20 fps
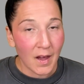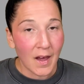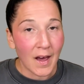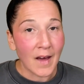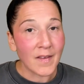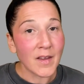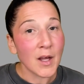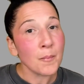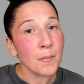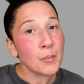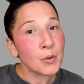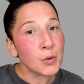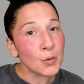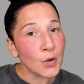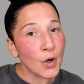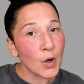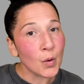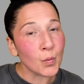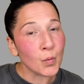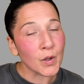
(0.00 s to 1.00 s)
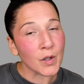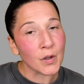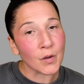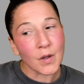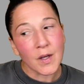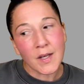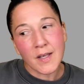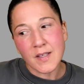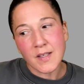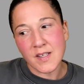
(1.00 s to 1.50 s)
And then Pluto will
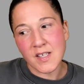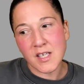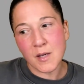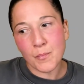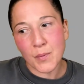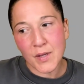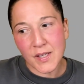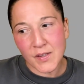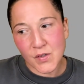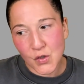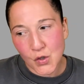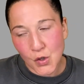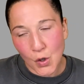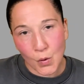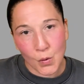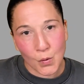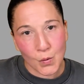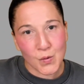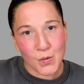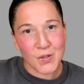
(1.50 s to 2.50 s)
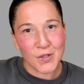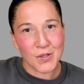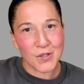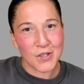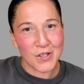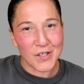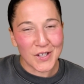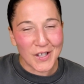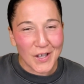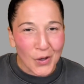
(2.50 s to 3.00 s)
dip its toes into
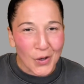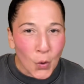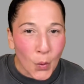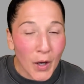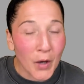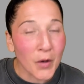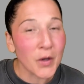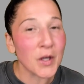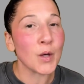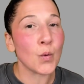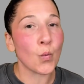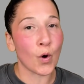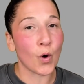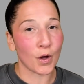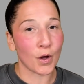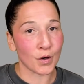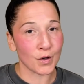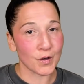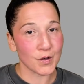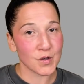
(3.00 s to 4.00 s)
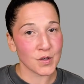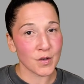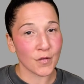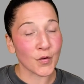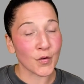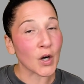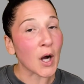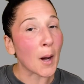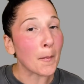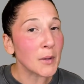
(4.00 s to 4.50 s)
the Aquarian waters for
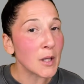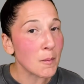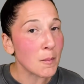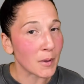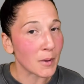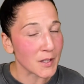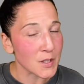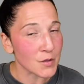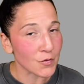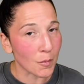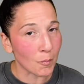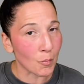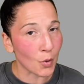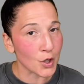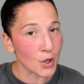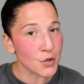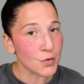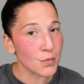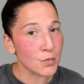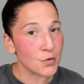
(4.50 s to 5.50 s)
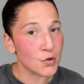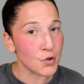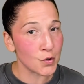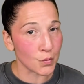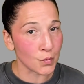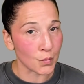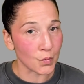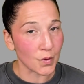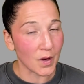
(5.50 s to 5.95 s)
a couple of months from March through June,